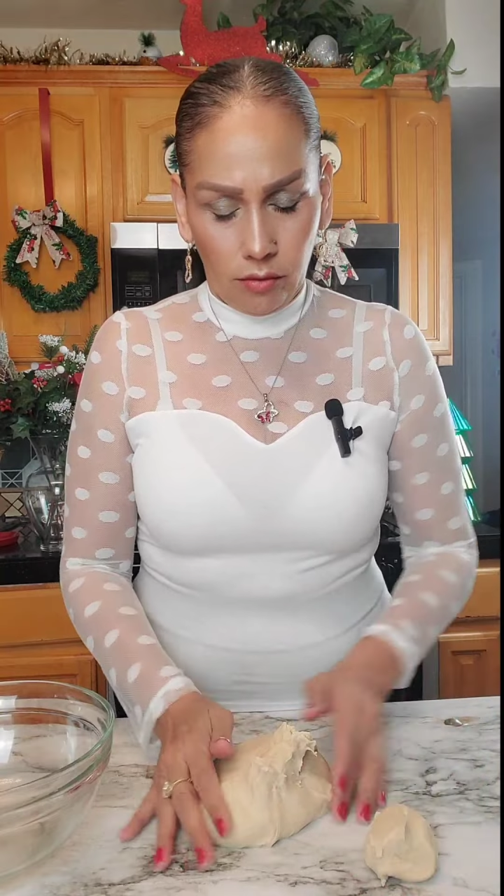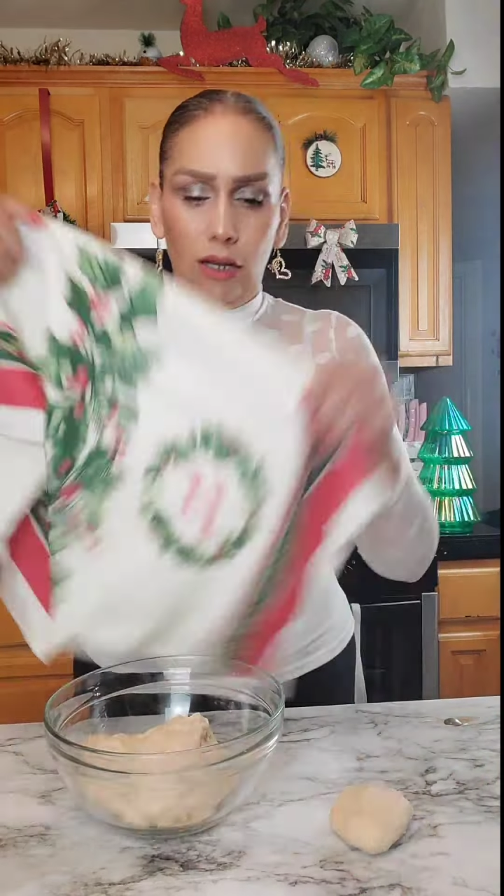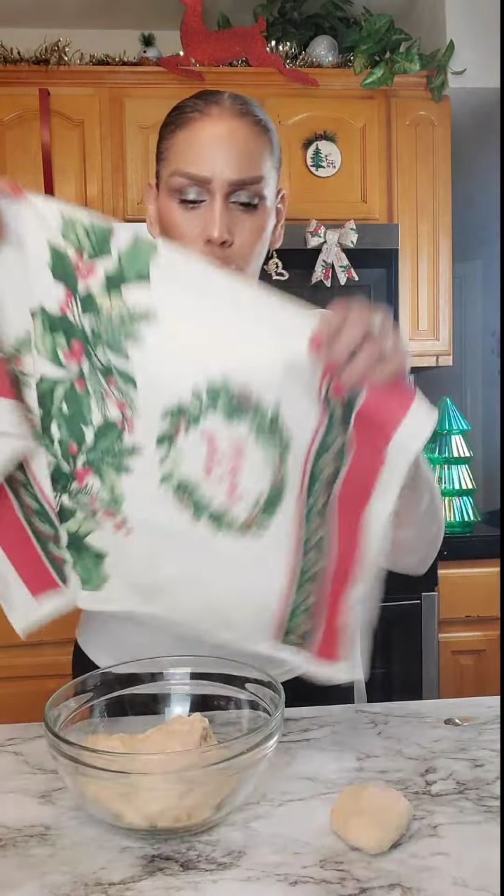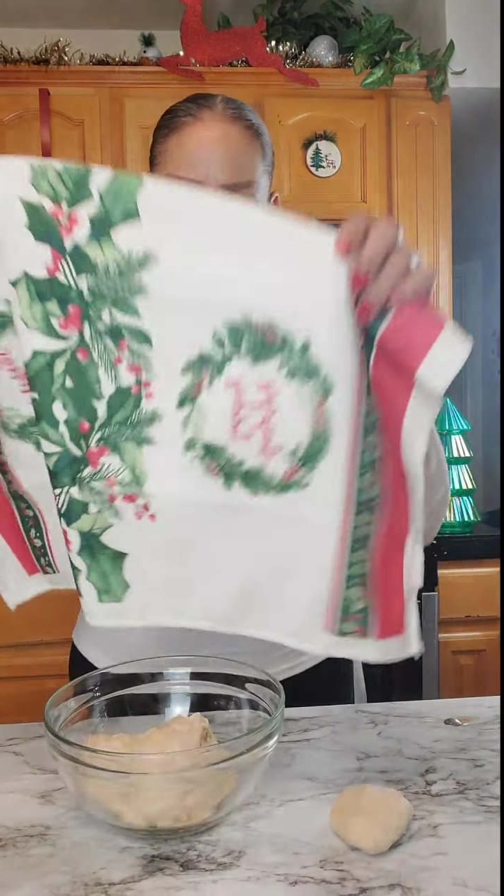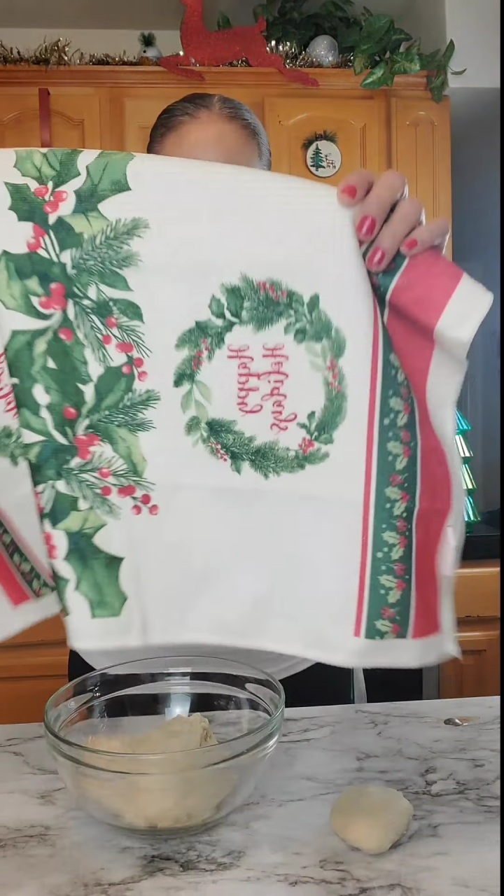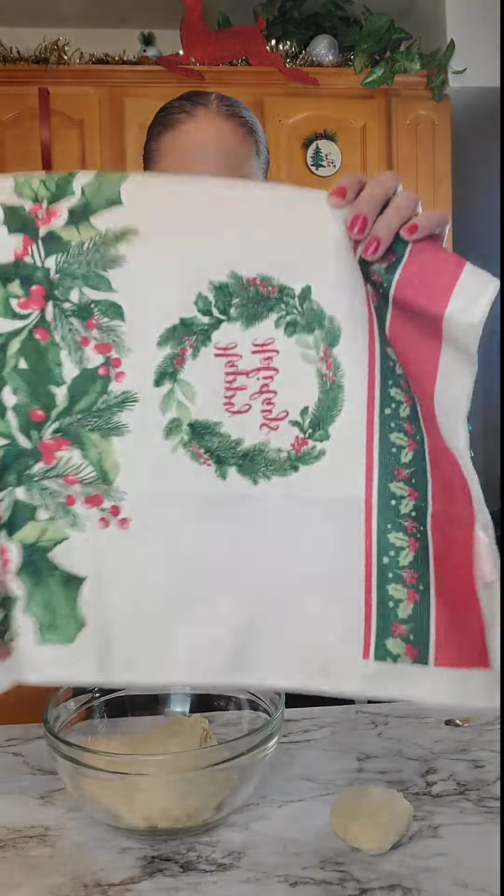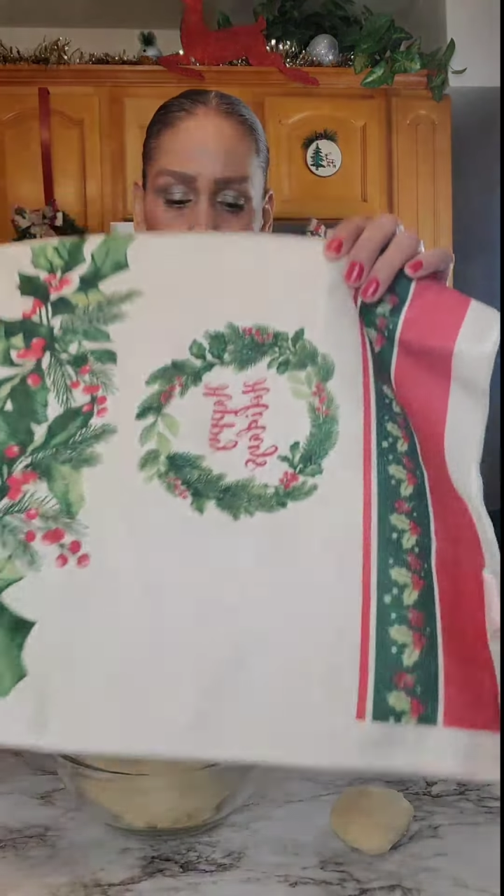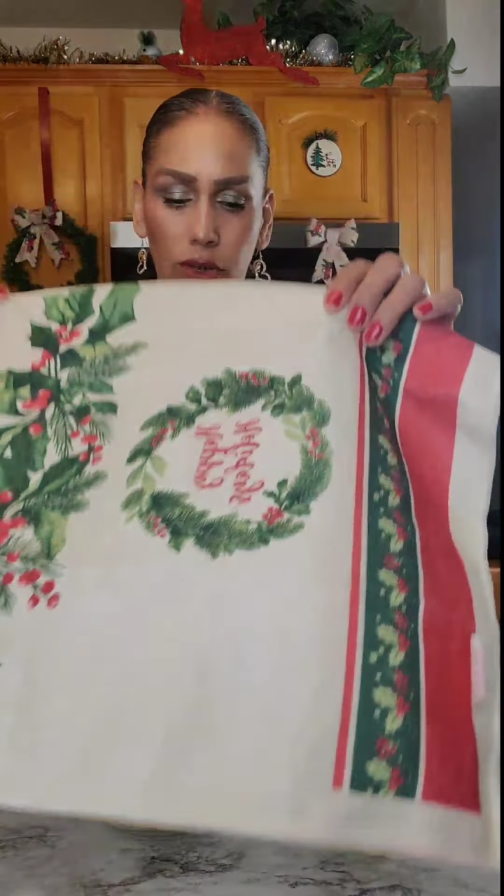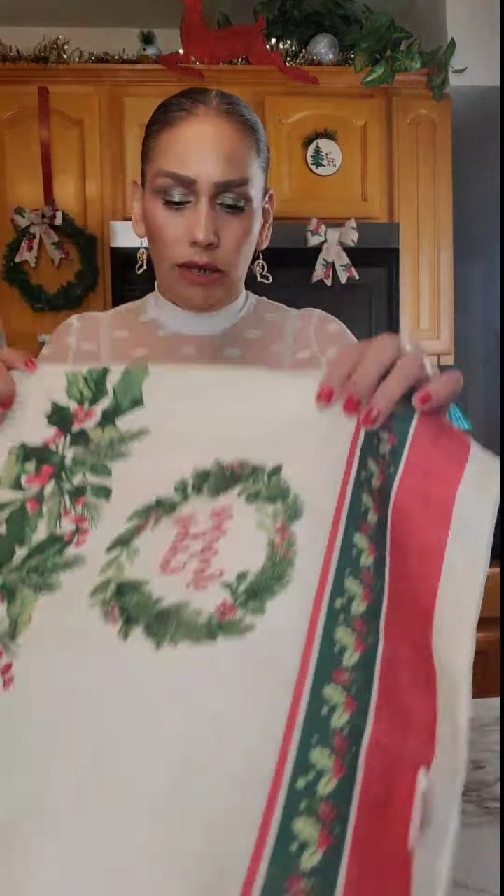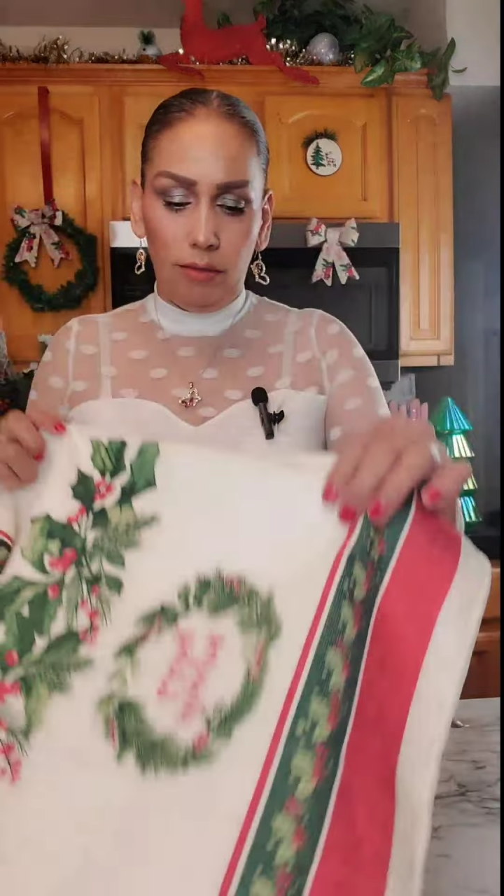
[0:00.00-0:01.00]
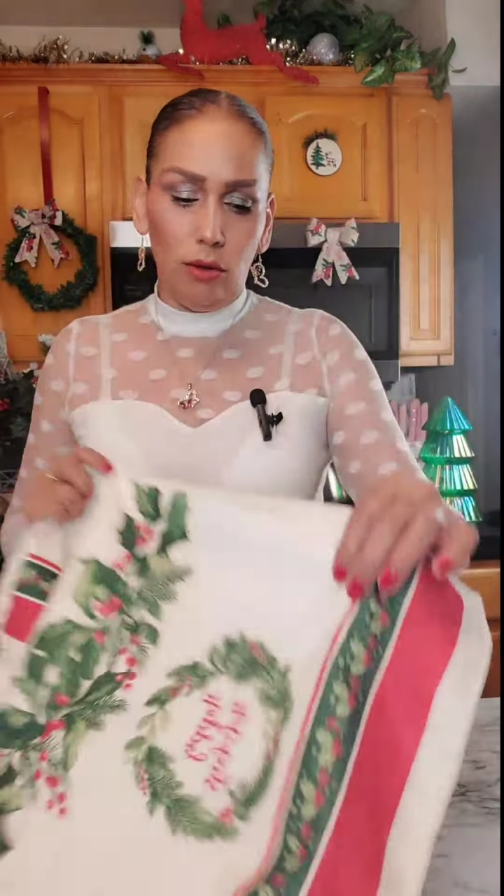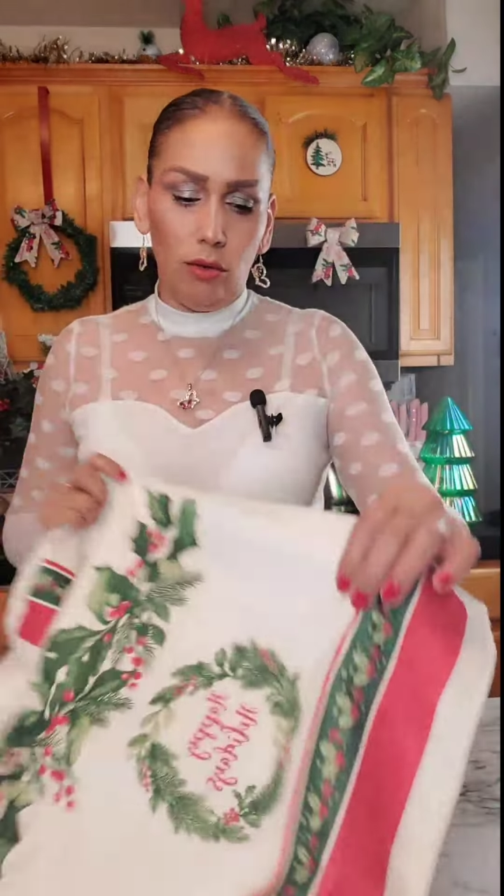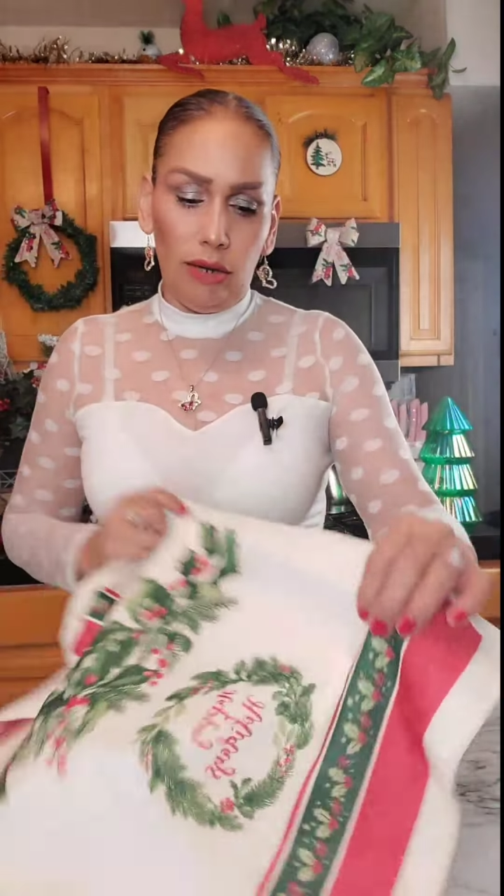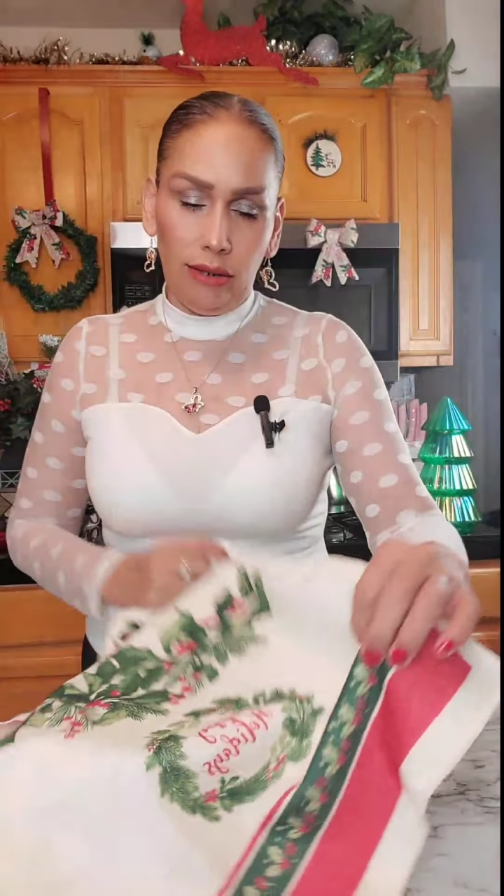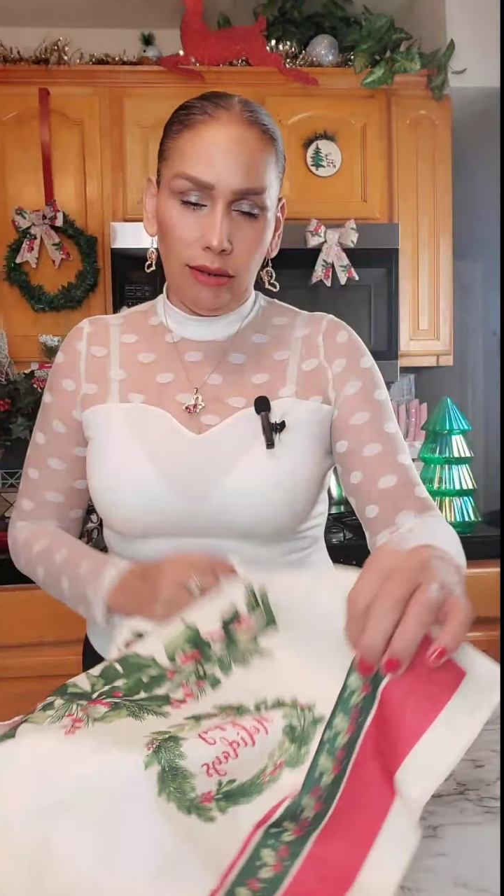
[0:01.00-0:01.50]
And you want to keep the
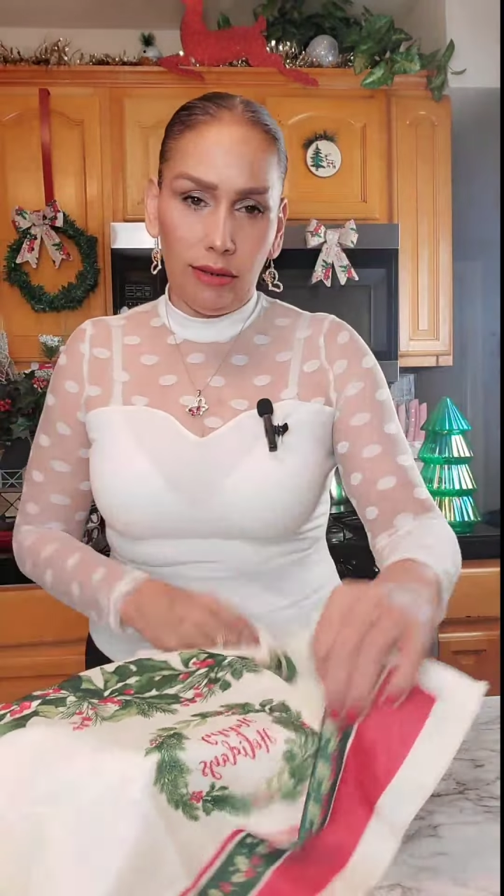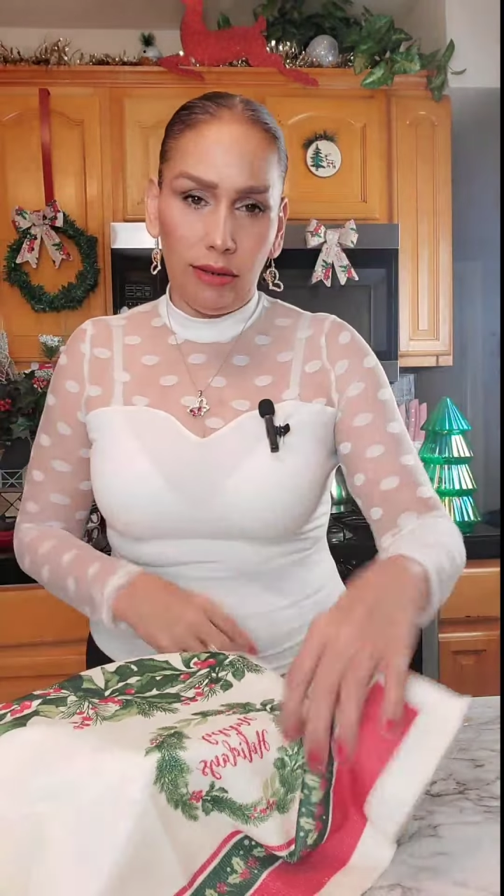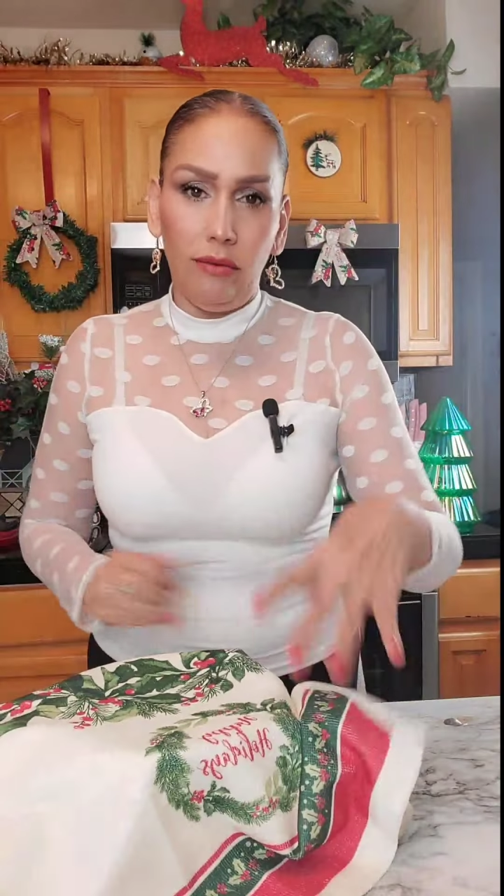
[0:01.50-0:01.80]
rest